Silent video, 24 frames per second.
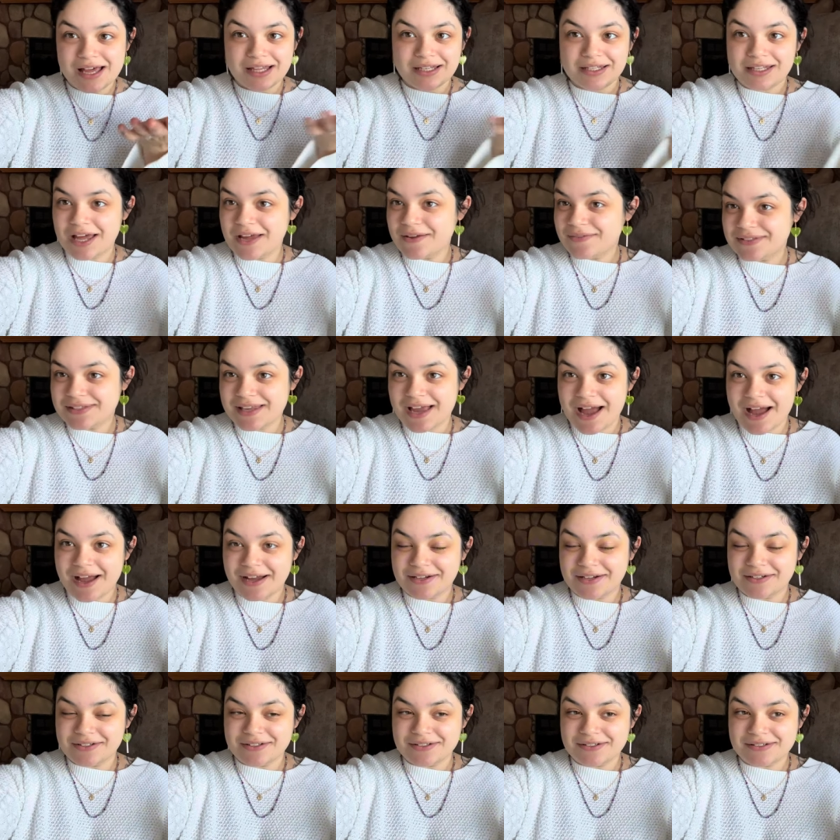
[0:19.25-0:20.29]

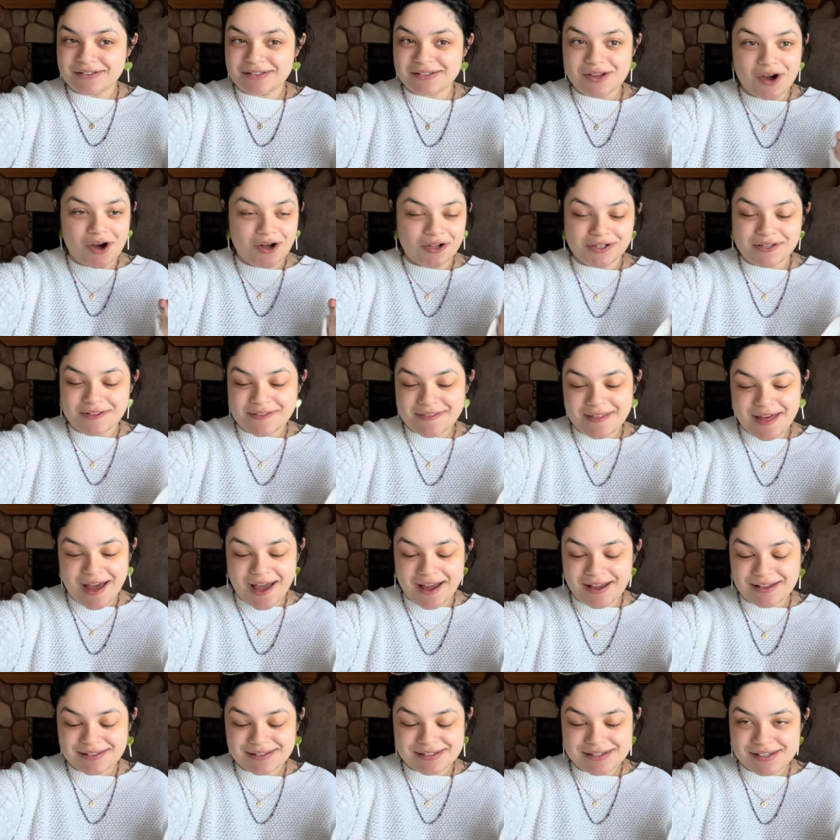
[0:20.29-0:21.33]
lifestyles, all
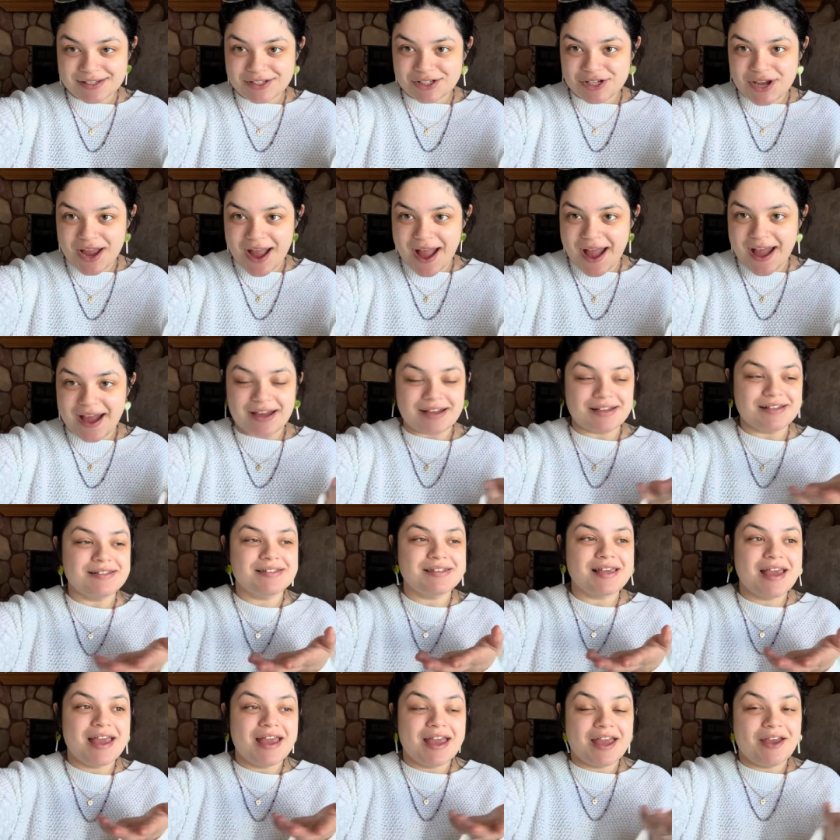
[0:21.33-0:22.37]
that jazz.